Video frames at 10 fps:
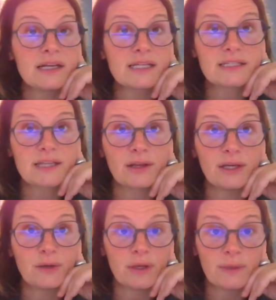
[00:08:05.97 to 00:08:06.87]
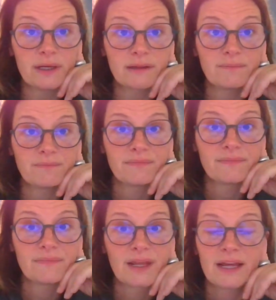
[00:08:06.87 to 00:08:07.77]
necessarily agree with,
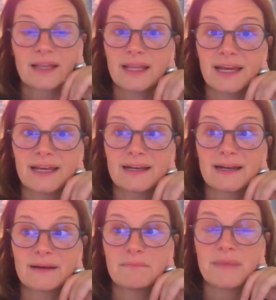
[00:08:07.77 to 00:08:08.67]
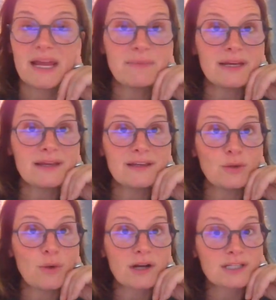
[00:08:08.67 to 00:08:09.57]
then maybe
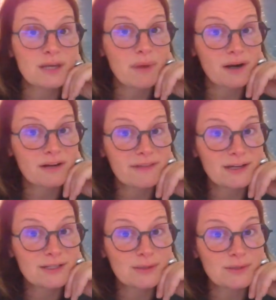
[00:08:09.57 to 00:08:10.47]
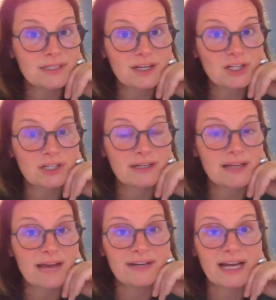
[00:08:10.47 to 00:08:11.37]
you aren't a part of that association and
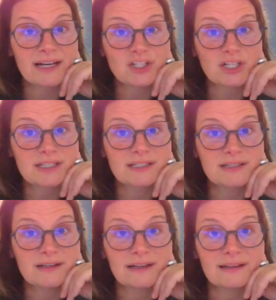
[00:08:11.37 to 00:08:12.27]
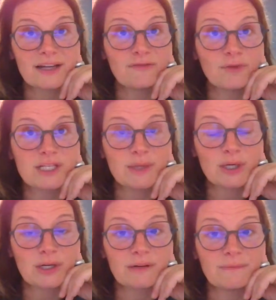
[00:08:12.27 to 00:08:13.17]
haven't had a chance to let your voice be
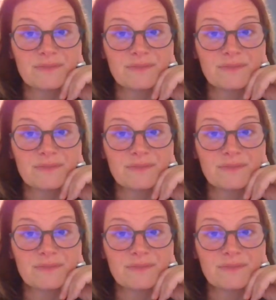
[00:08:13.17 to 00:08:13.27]
heard.